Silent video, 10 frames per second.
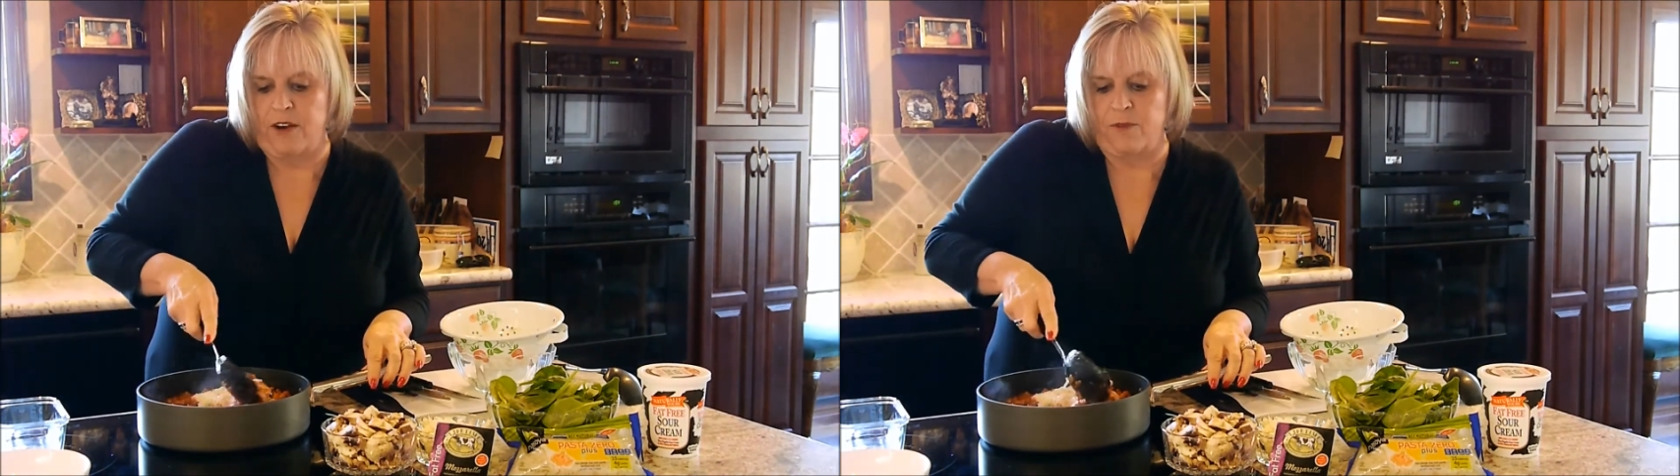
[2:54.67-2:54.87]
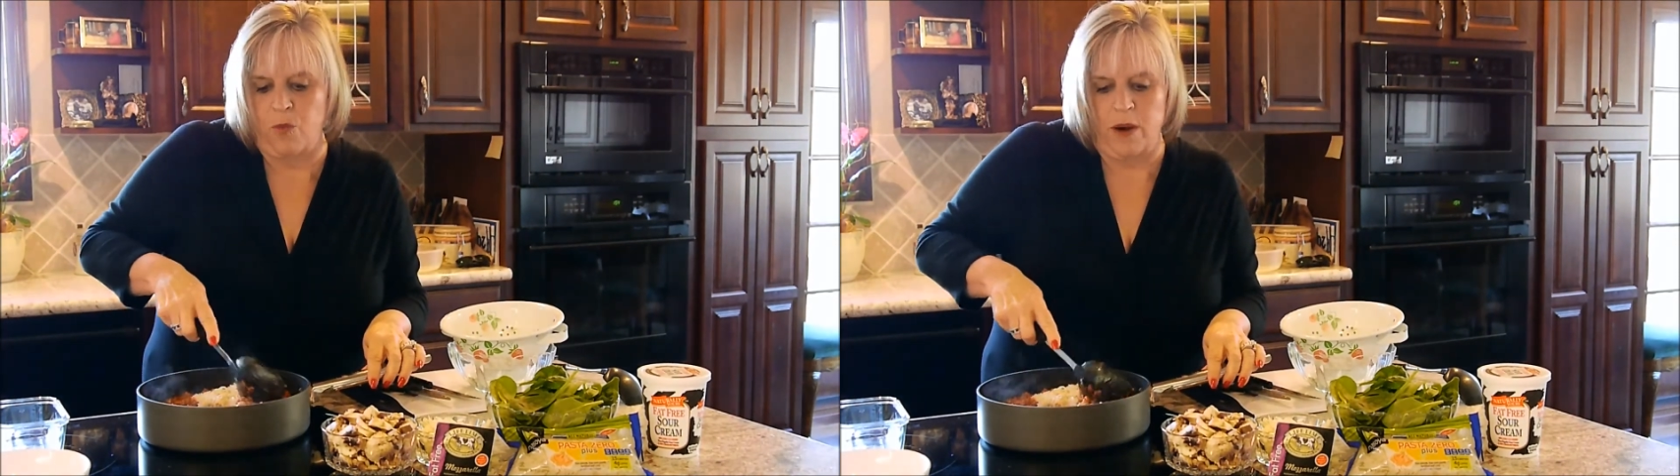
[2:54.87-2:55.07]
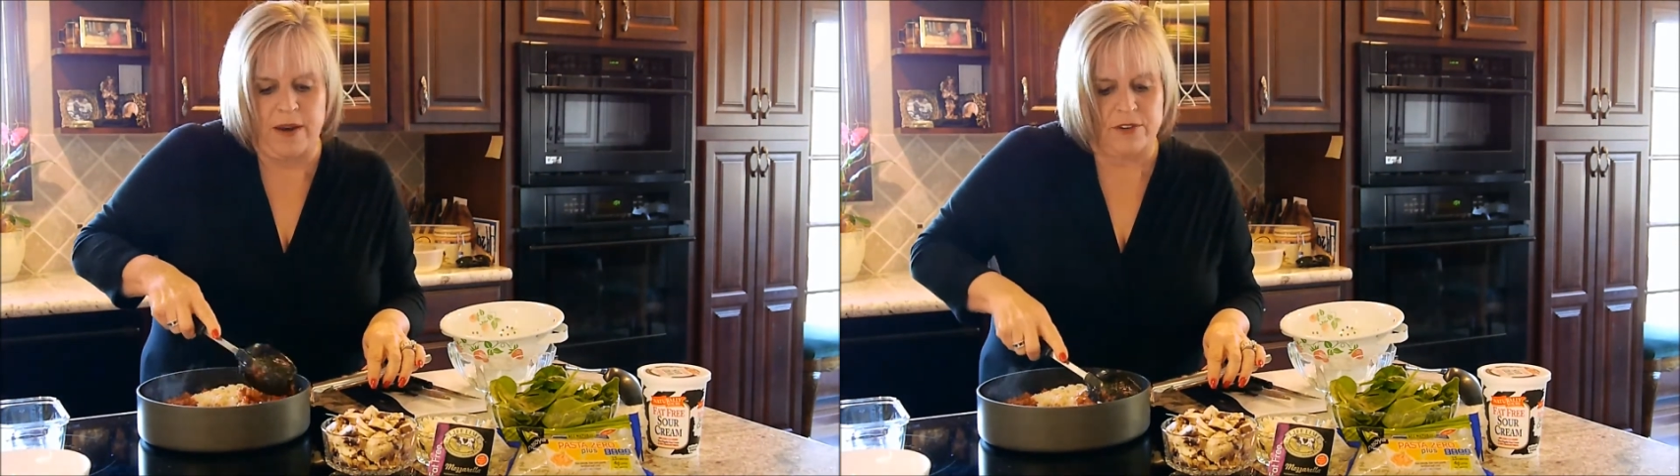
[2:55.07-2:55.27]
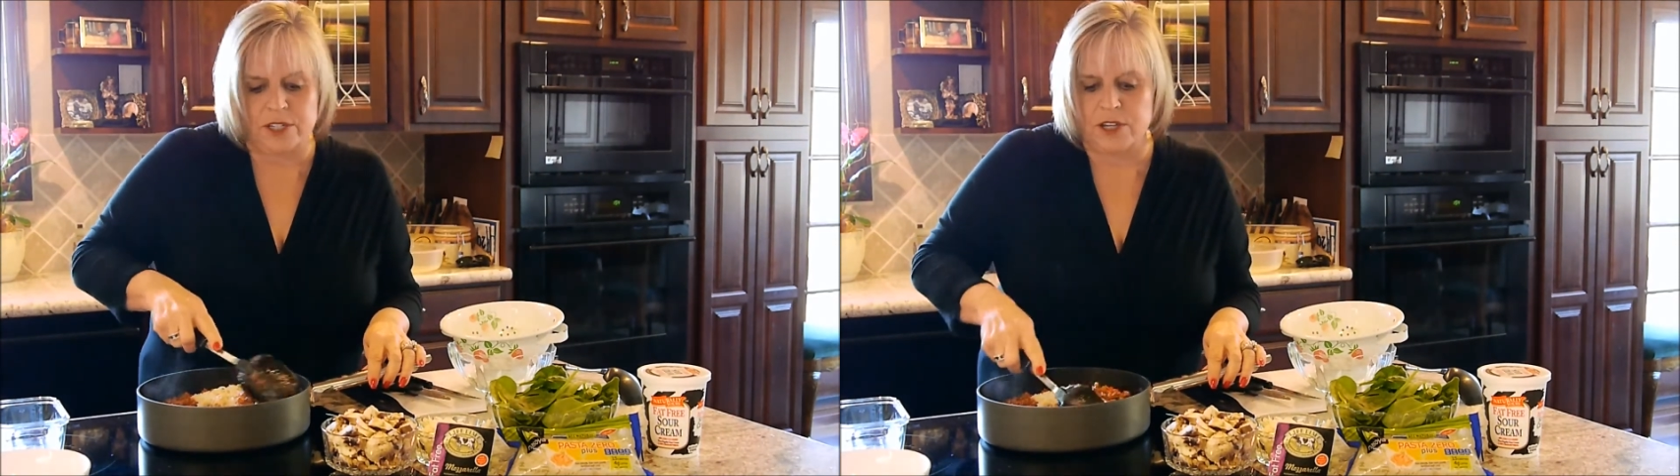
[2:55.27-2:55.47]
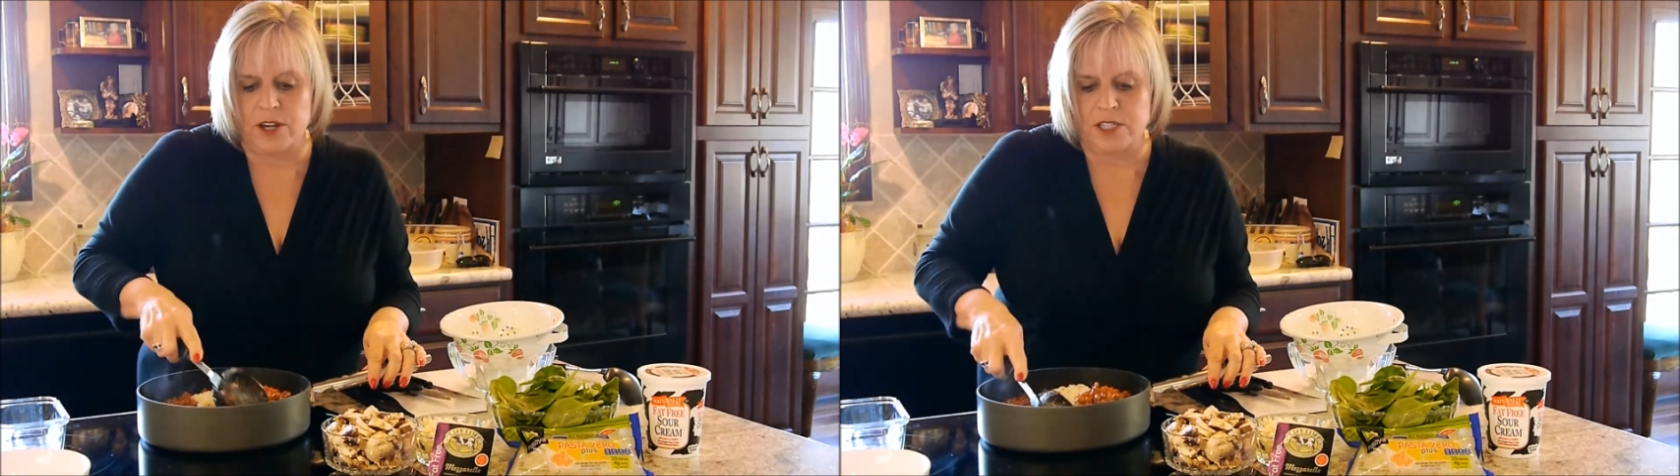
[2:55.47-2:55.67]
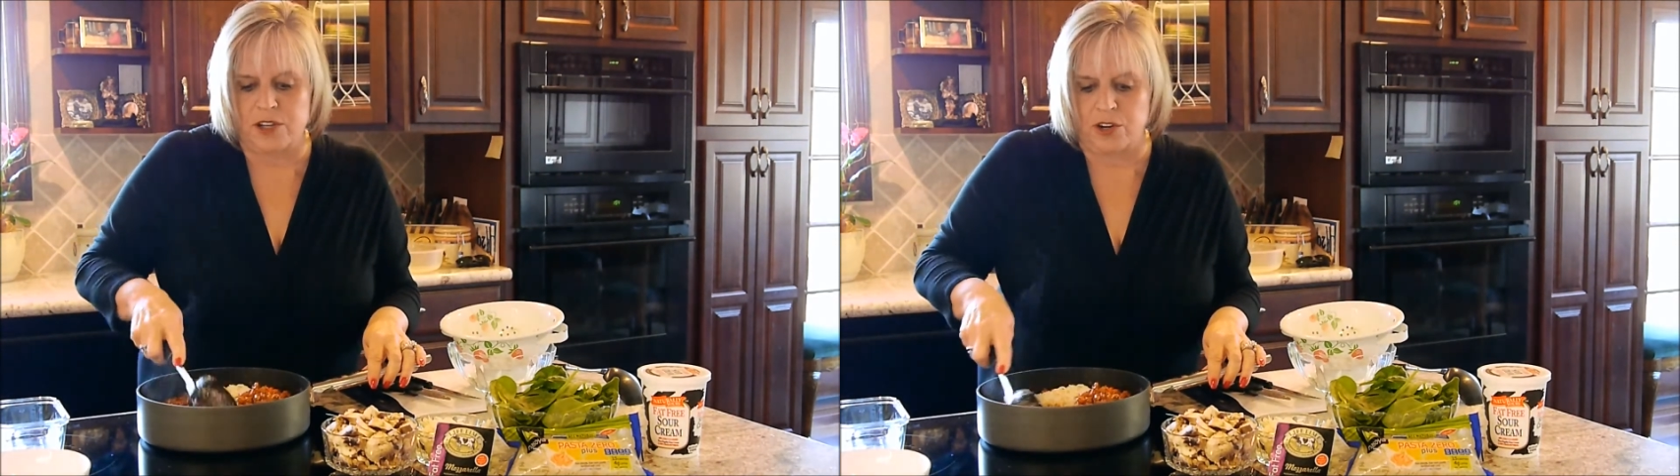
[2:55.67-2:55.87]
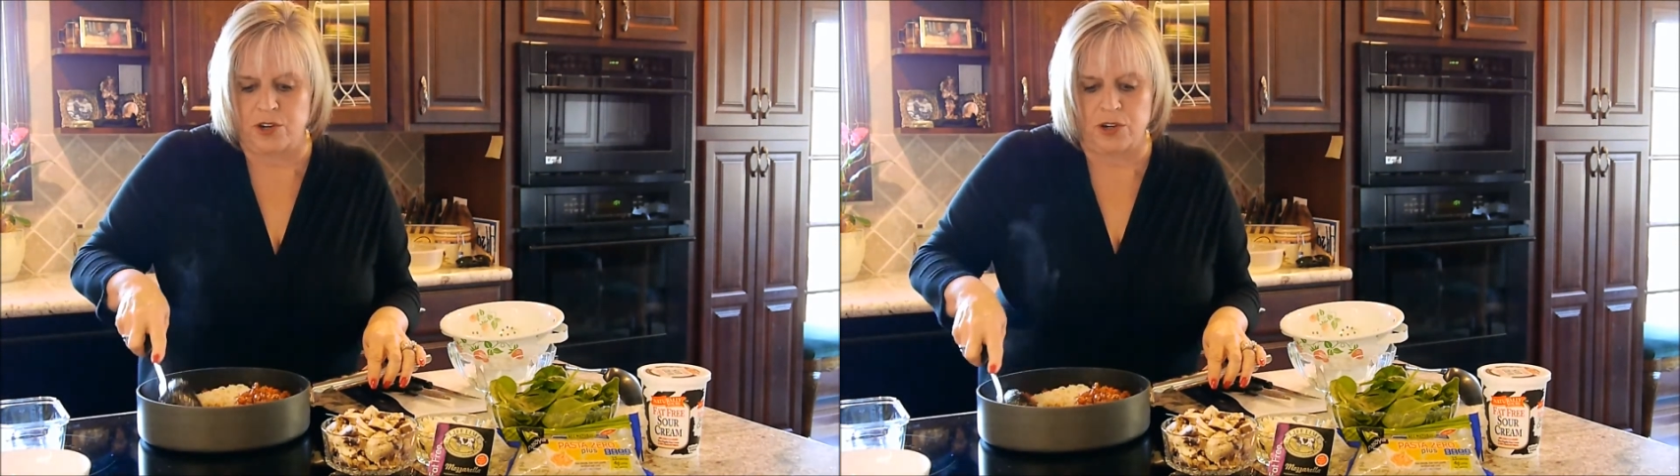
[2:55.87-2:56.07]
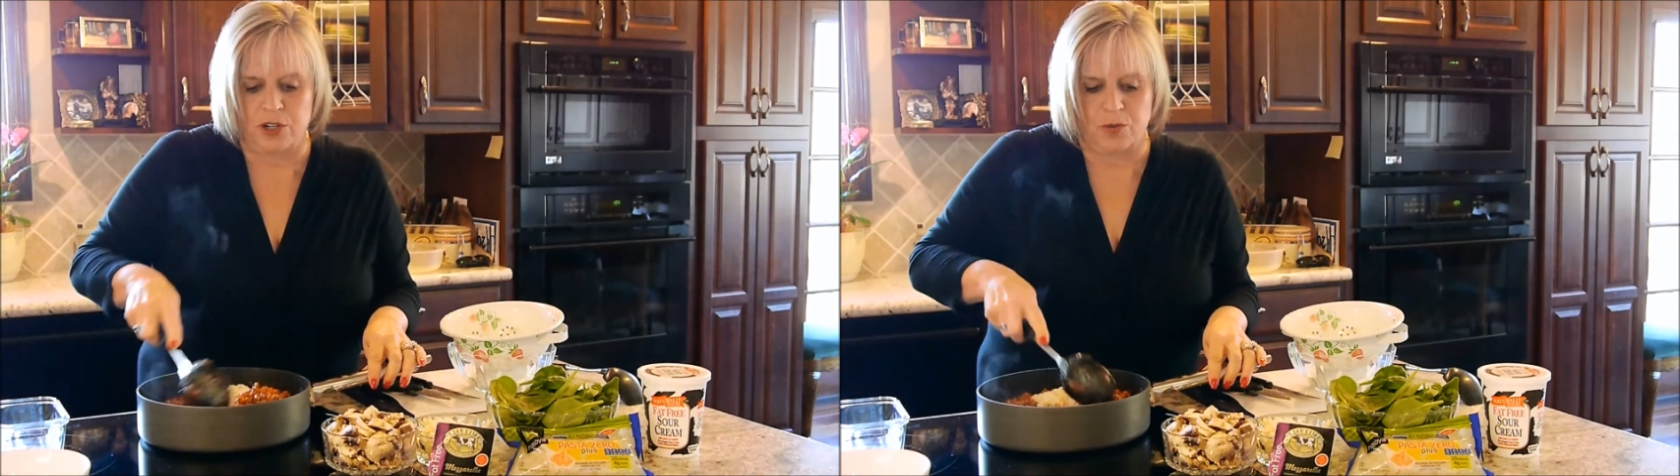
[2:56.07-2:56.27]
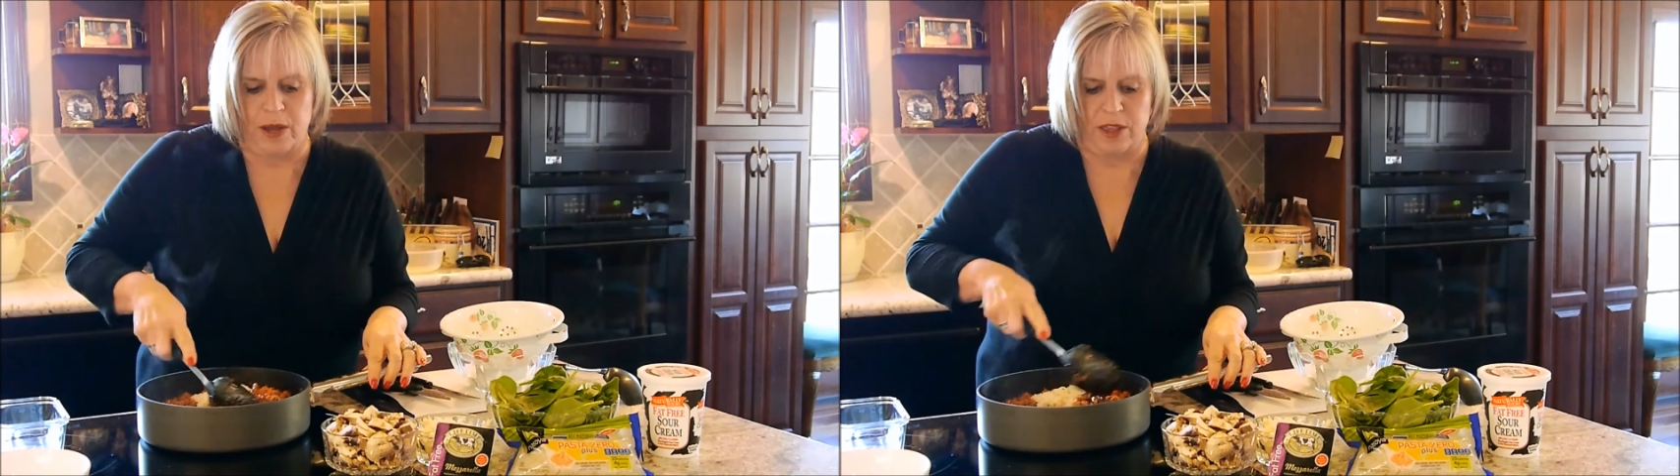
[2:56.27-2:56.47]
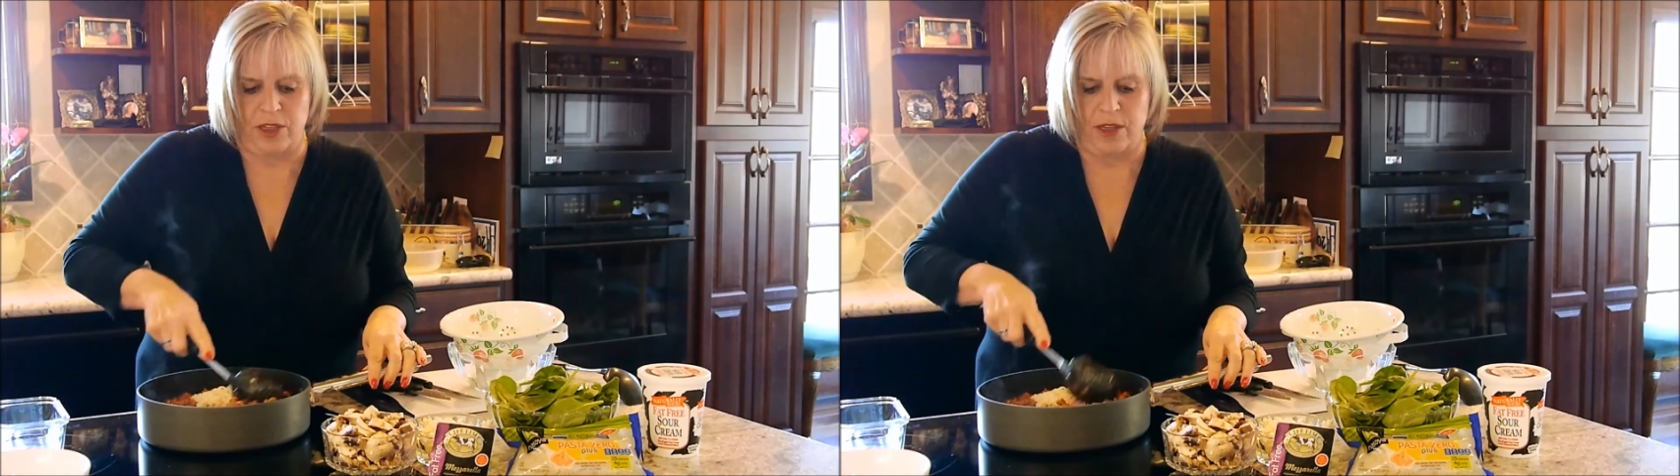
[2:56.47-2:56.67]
of whatever sauce they're cooked with.